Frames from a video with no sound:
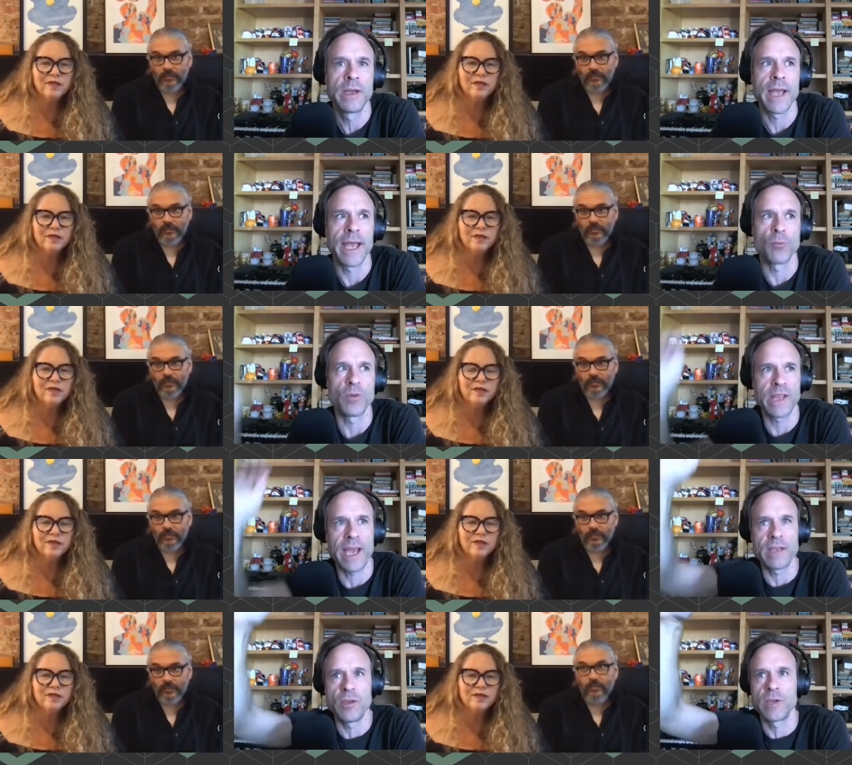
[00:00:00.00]
Speaker 1: and with
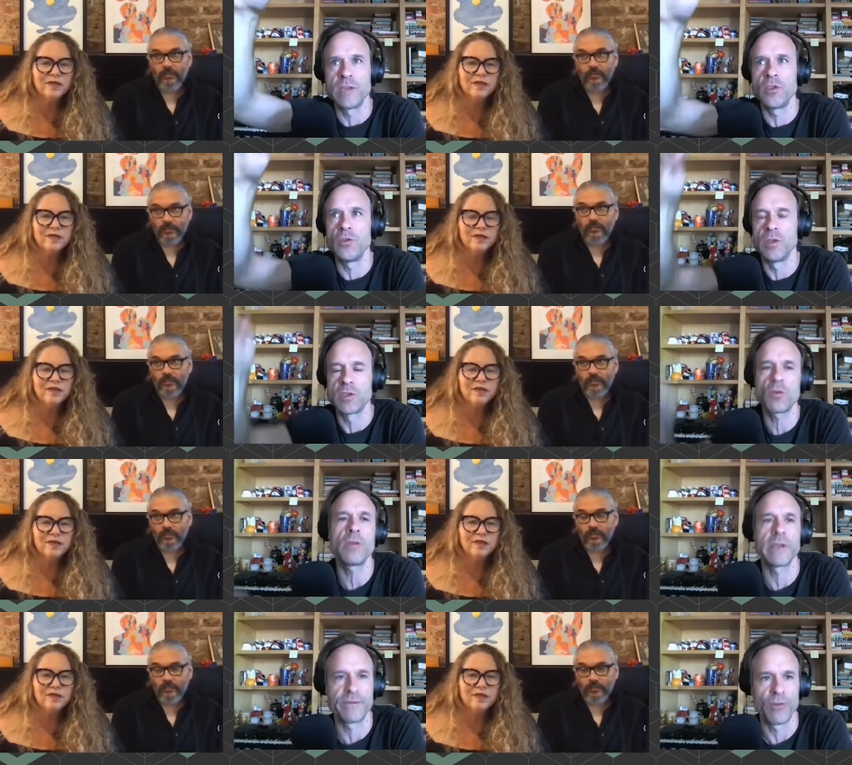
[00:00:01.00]
that you can do the
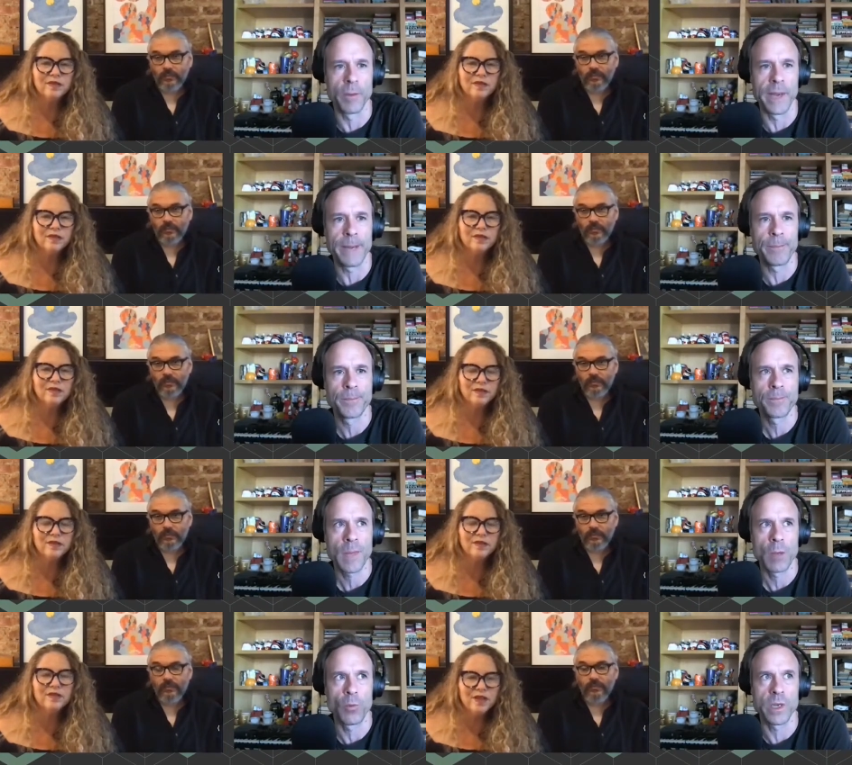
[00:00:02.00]
scrolling format,
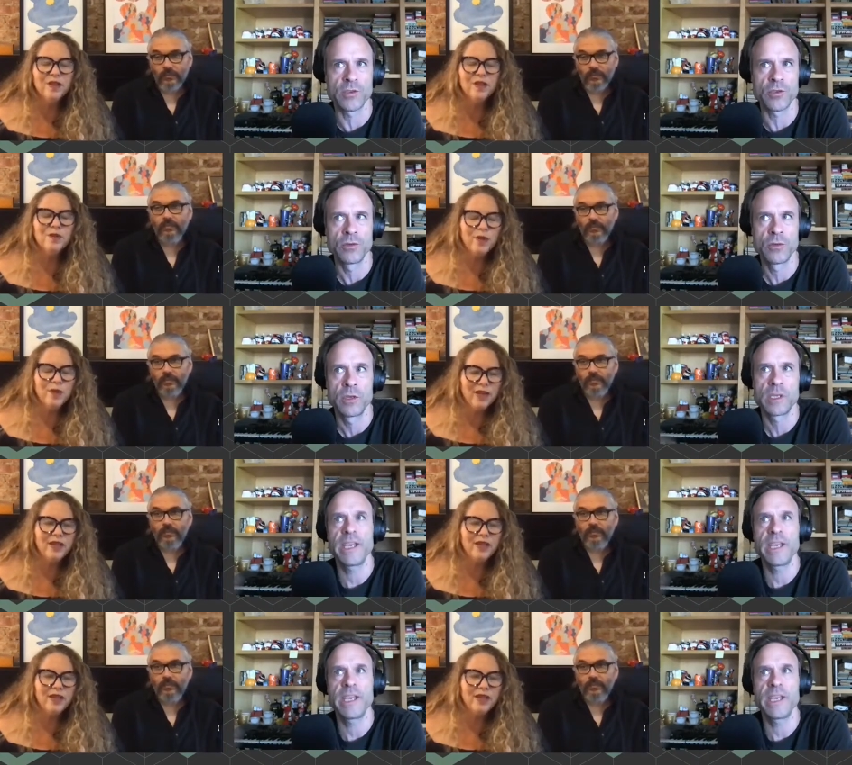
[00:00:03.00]
which right.